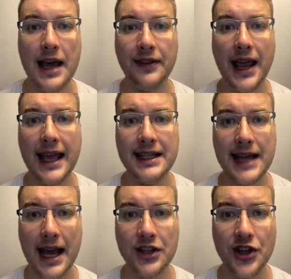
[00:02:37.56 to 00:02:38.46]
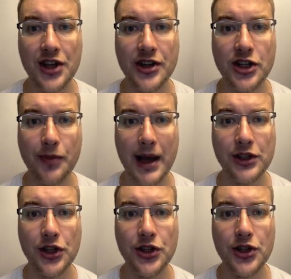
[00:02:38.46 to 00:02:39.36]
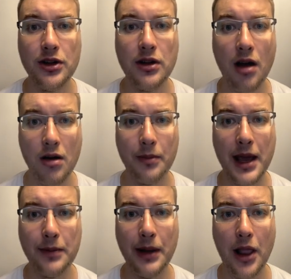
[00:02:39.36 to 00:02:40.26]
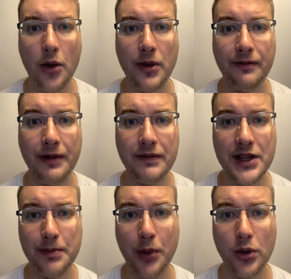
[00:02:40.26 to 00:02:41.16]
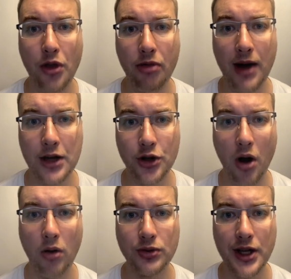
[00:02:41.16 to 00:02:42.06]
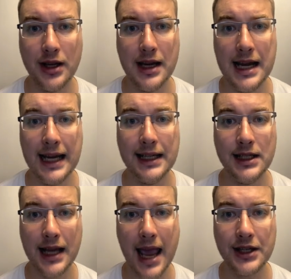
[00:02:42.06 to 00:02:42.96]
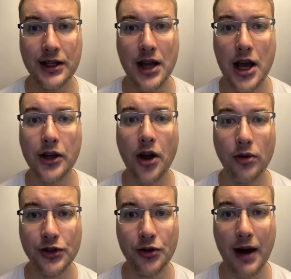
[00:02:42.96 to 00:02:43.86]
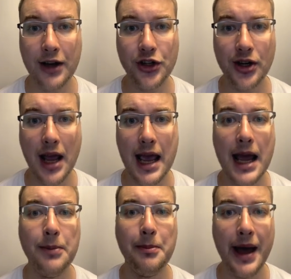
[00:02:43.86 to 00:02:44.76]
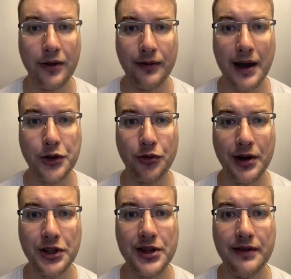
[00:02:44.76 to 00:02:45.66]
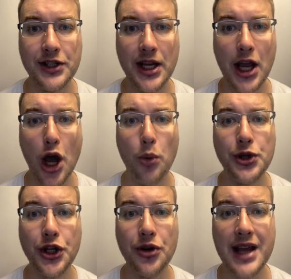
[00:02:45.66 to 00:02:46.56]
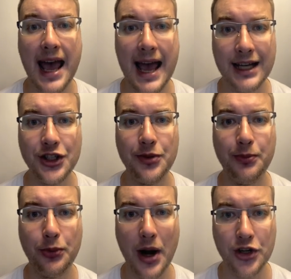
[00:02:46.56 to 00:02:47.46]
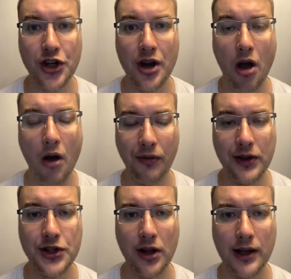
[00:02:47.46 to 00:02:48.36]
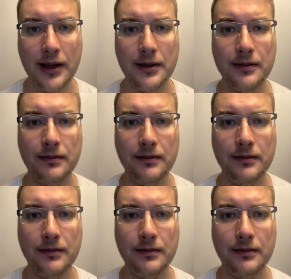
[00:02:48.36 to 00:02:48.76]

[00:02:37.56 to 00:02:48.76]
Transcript: The index is expected to come in below the 50 point threshold, indicating counteraction in manufacturing activity, which could add to pressure on the dollar.